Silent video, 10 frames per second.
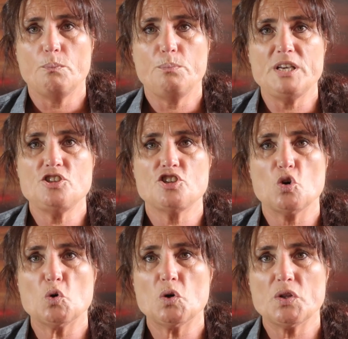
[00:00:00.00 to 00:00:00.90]
be
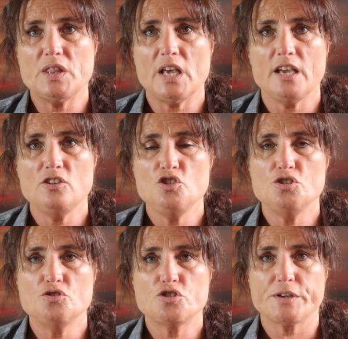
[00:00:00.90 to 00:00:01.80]
sure that
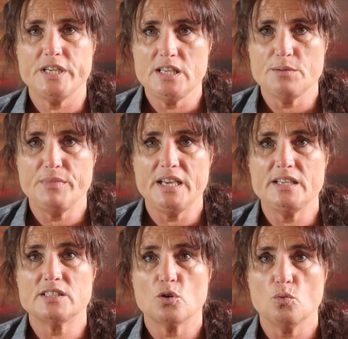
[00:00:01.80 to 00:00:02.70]
you treat your
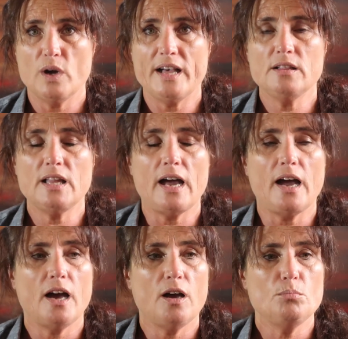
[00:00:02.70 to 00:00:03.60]
meat well.
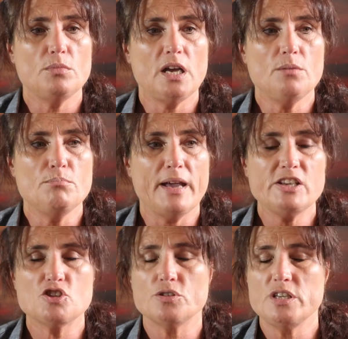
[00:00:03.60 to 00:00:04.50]

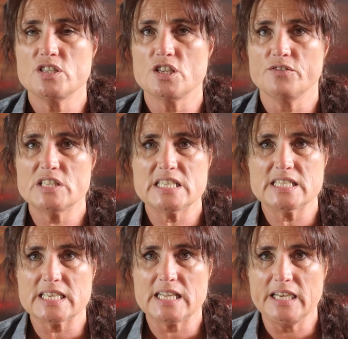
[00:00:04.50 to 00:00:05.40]
Make sure your
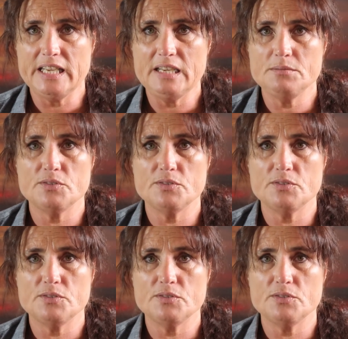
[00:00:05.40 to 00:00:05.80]
surfaces are clean